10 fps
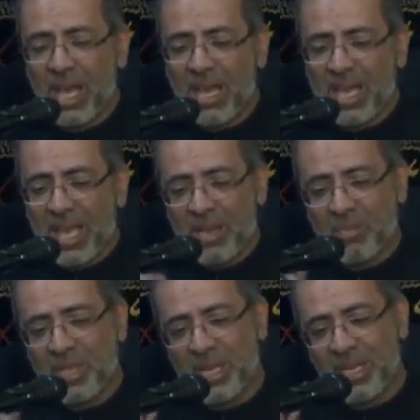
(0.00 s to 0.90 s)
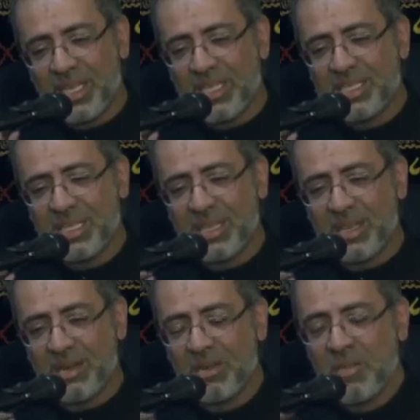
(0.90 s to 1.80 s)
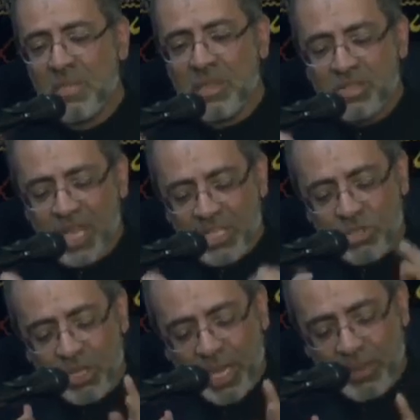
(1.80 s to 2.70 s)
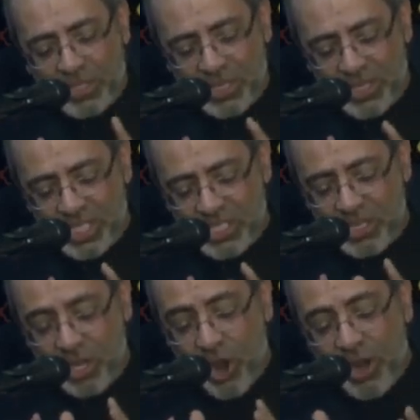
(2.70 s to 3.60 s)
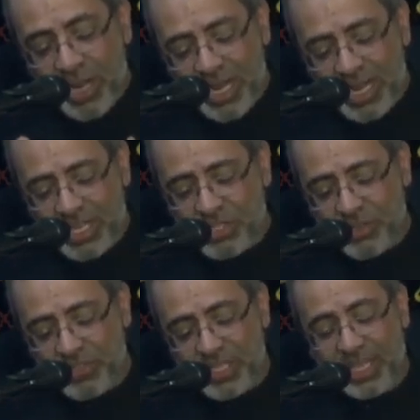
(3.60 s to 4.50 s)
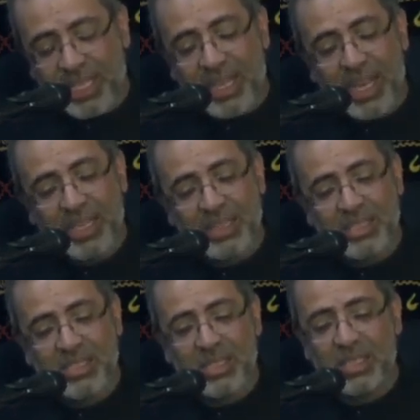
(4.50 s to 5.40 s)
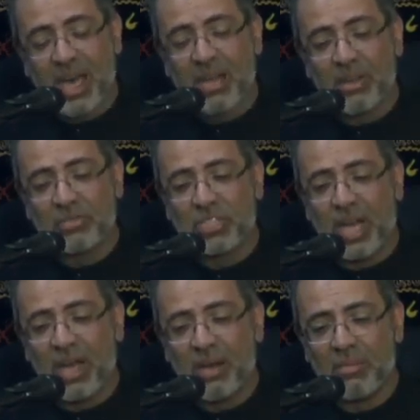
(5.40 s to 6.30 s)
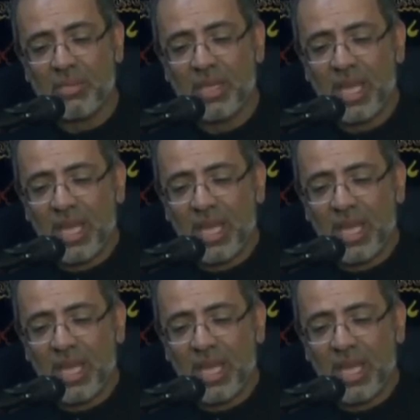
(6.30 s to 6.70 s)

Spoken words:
Again, Mir Anis here tries to capture this loneliness of Sakina in the Zindan of Sham.